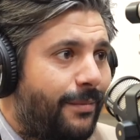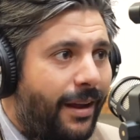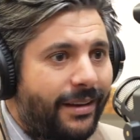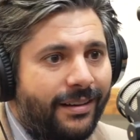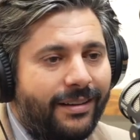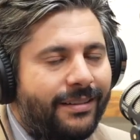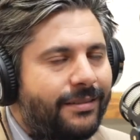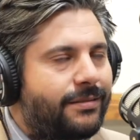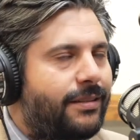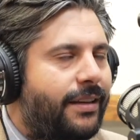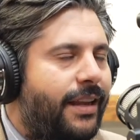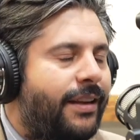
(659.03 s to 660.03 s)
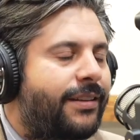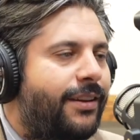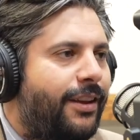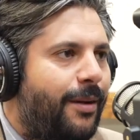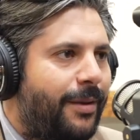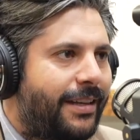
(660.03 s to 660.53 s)
I can't tell
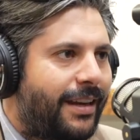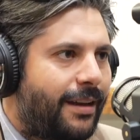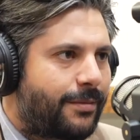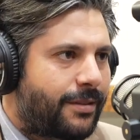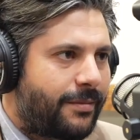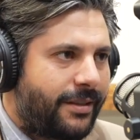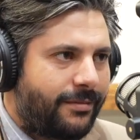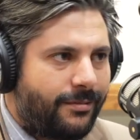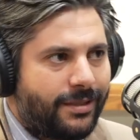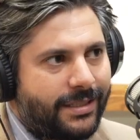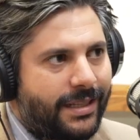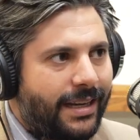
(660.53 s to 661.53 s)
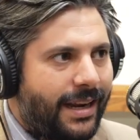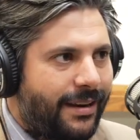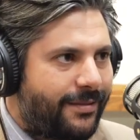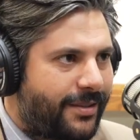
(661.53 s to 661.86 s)
you how many times somebody wants to get out of